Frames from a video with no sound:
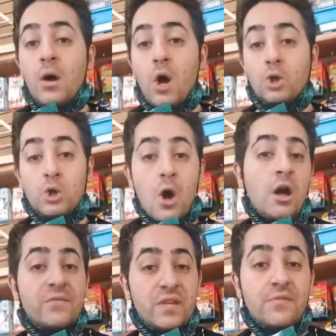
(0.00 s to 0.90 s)
A
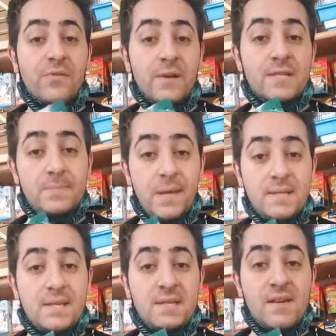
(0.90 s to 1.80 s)
lot of different
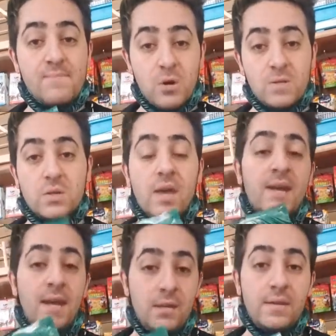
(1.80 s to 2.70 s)
species of birds
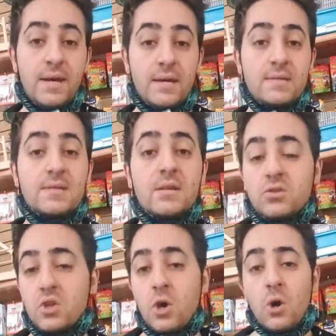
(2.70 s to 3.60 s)
can eat this.
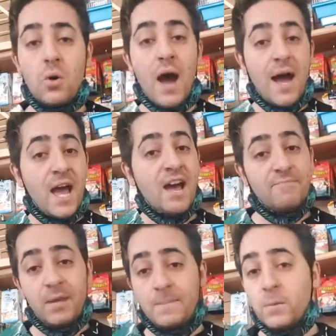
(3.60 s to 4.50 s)
So I
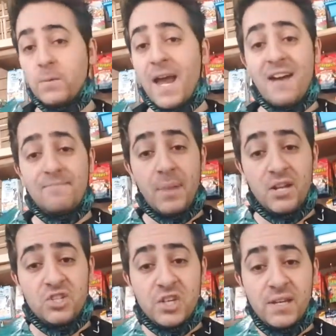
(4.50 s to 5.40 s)
have people that have
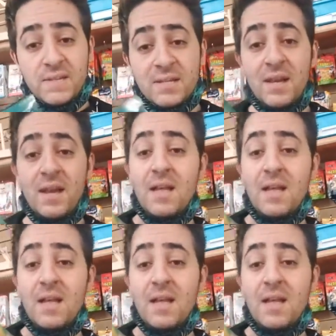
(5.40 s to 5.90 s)
budgies